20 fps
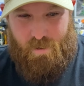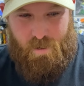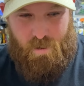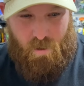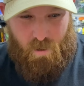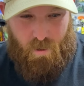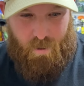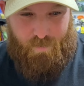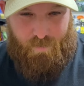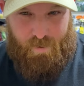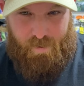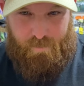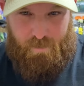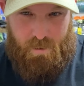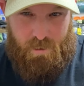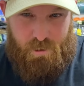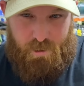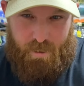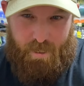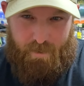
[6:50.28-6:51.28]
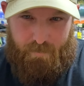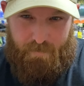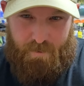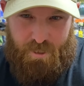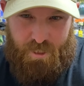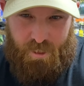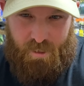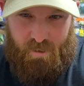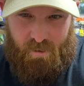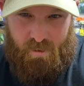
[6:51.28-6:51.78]
I think, in trout
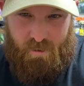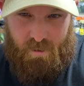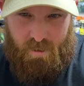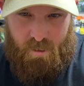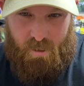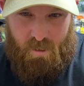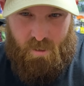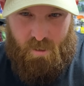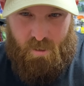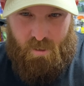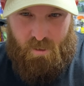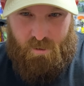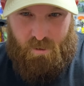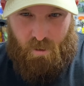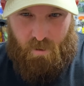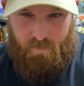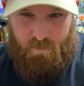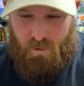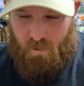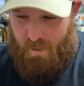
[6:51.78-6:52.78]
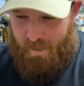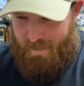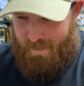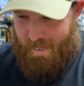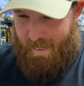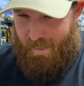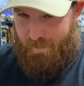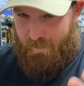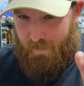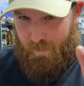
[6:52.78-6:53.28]
fishing. So I've tried
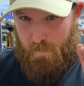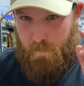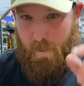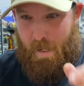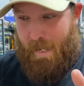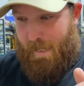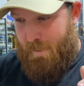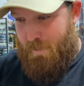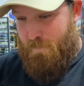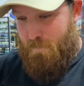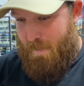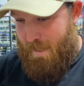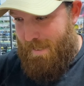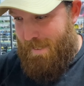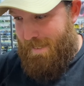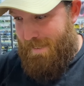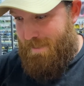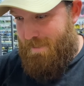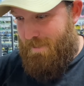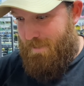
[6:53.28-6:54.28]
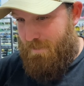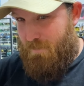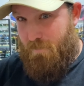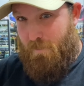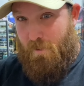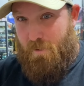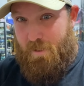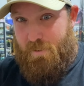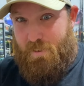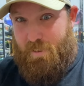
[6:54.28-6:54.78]
to actually pack as many into this
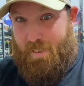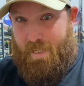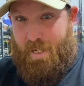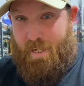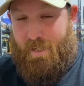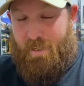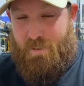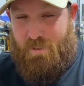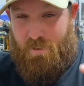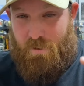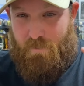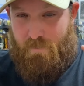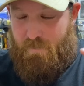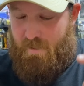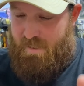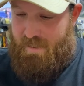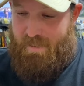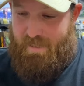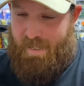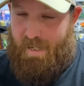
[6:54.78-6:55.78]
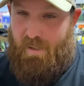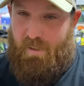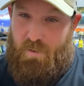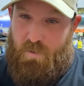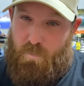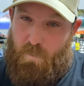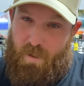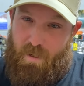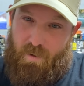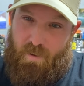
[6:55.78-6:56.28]
fly as I can. So pheasant tail
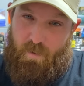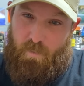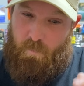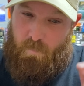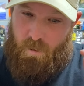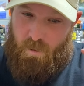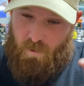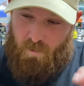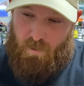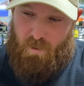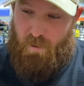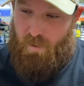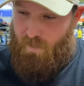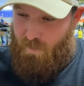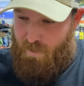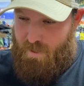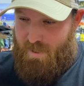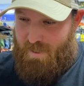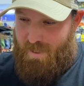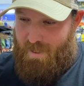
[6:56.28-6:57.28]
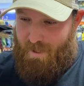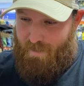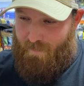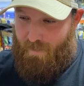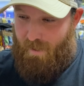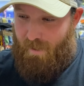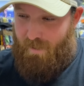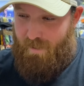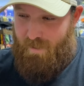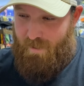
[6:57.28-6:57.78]
is one of them, coculone is
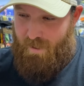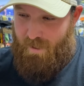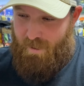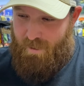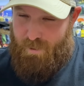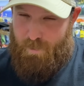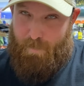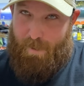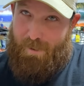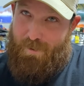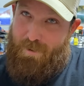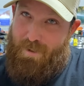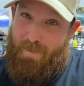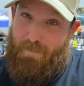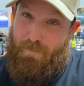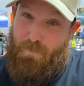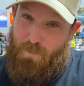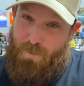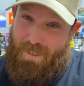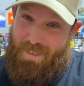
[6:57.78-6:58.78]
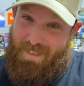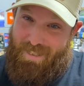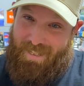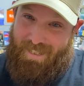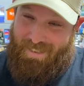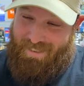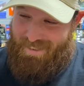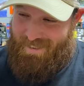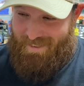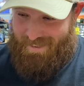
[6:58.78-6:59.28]
another, Spectra Dub
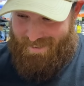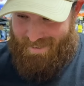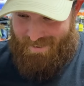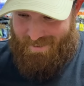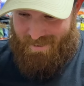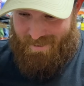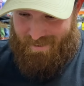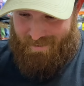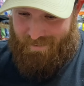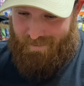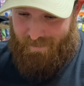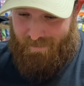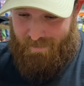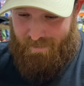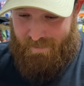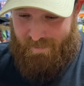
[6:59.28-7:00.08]
46 is another.